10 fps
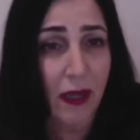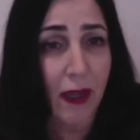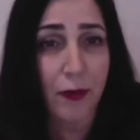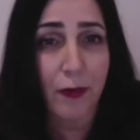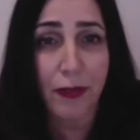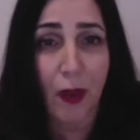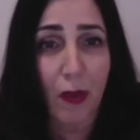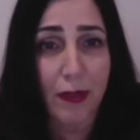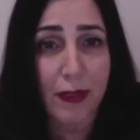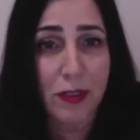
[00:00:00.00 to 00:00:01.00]
to unearth
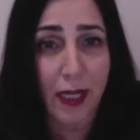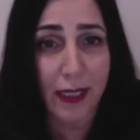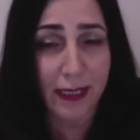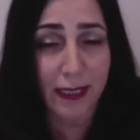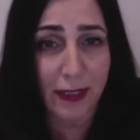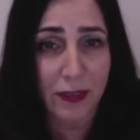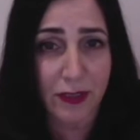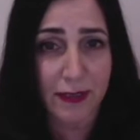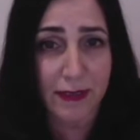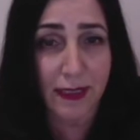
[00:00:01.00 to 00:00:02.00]
knowledge and
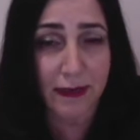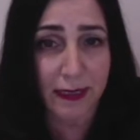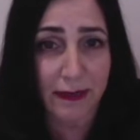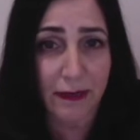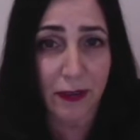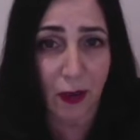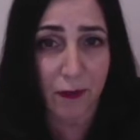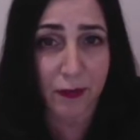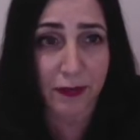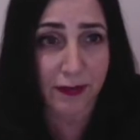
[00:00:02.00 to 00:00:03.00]
connections that lead to
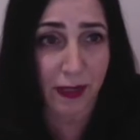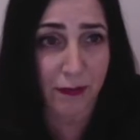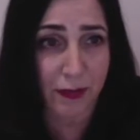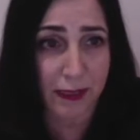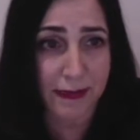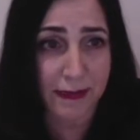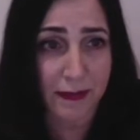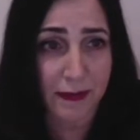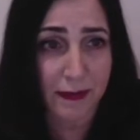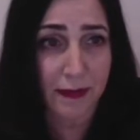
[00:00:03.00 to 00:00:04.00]
novel discoveries.